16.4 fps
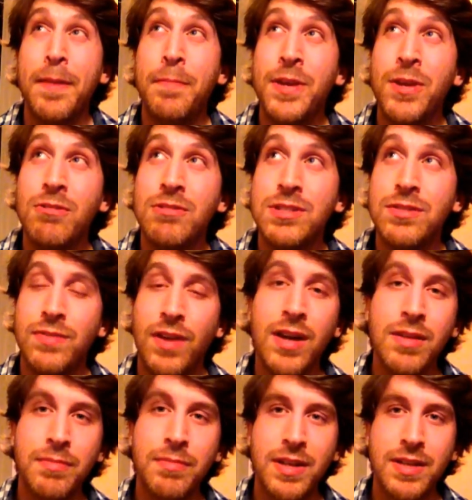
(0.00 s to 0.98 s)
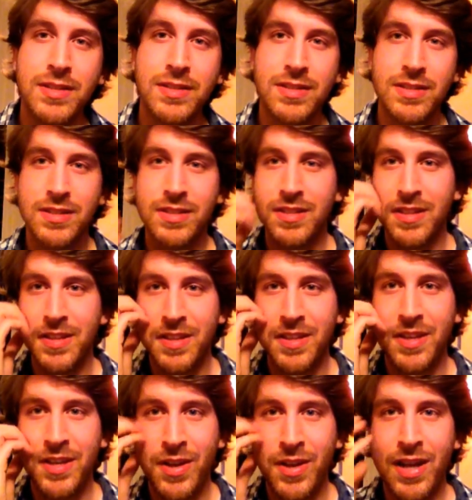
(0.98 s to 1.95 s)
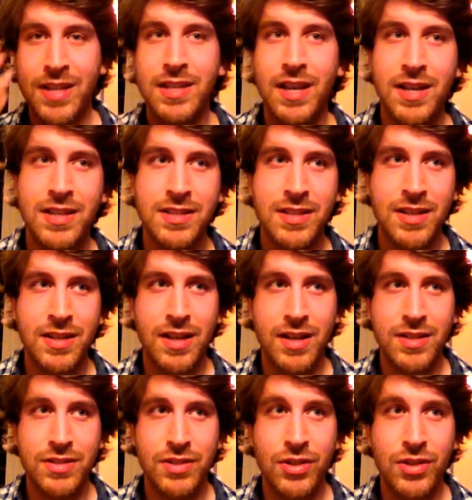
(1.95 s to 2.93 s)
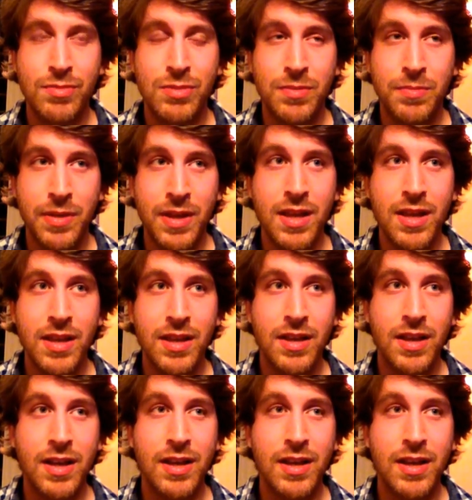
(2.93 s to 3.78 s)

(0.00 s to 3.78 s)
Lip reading: but you're a divine mess. You know, as a human being,